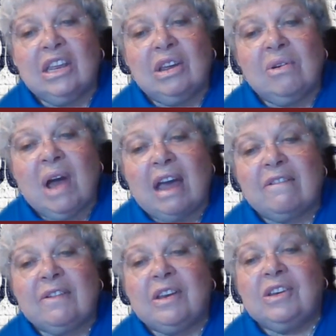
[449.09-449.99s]
you
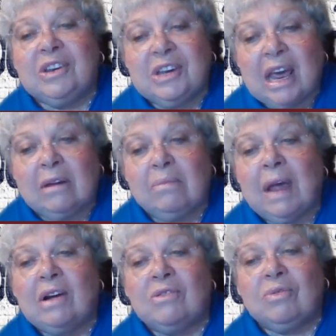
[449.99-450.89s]
have to set
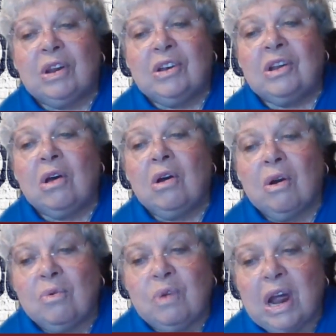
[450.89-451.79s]
boundaries
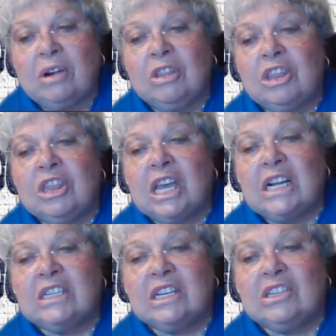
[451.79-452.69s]
around the
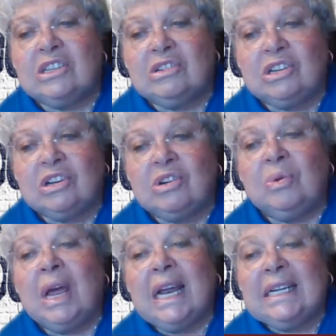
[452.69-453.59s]
things that you
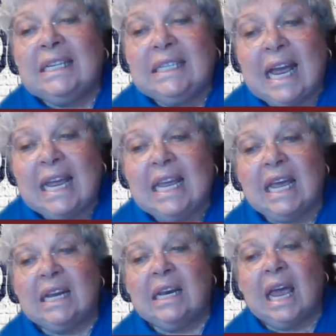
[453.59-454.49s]
do
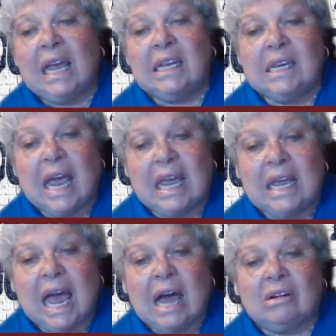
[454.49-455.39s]
day in and
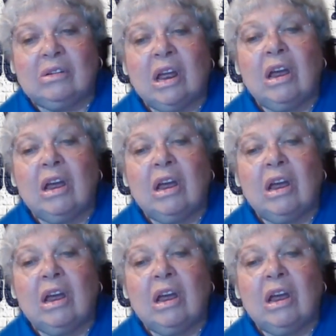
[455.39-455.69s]
day out.